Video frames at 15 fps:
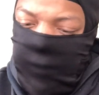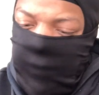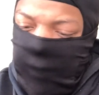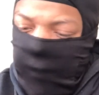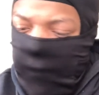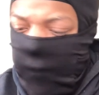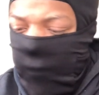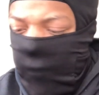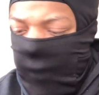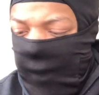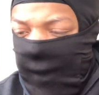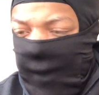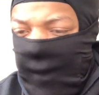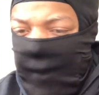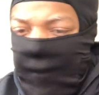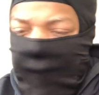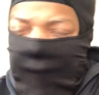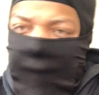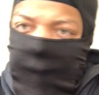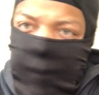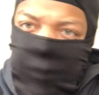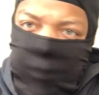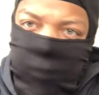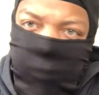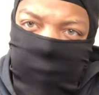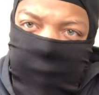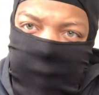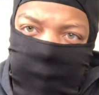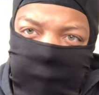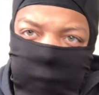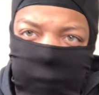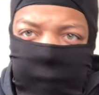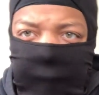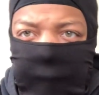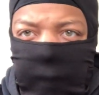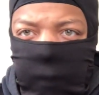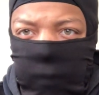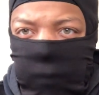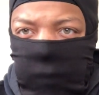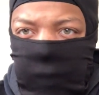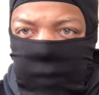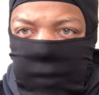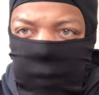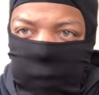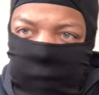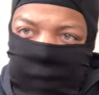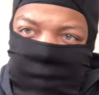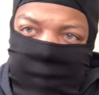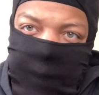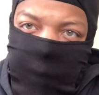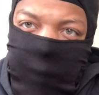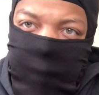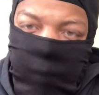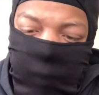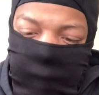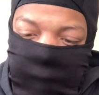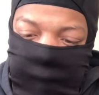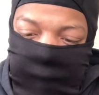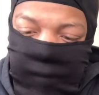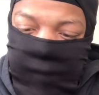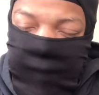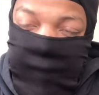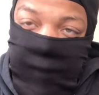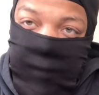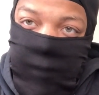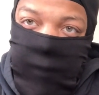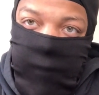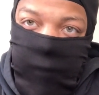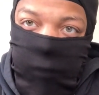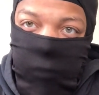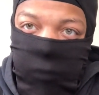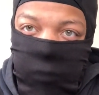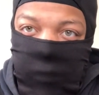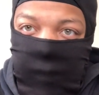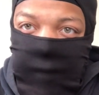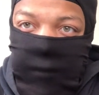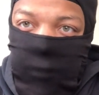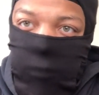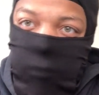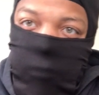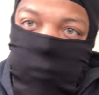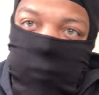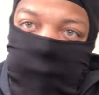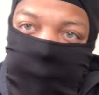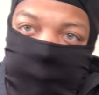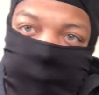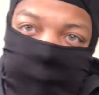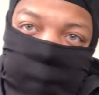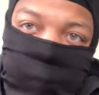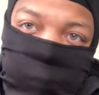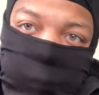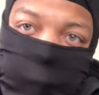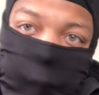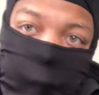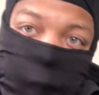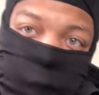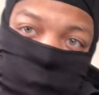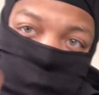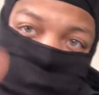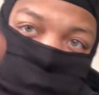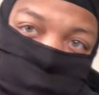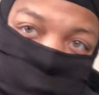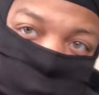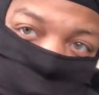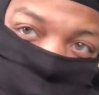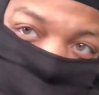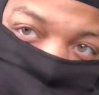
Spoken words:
was helpful, like, comment, subscribe. If you like this and want to see more breakdowns like this in the future, stay tuned. All right, peace.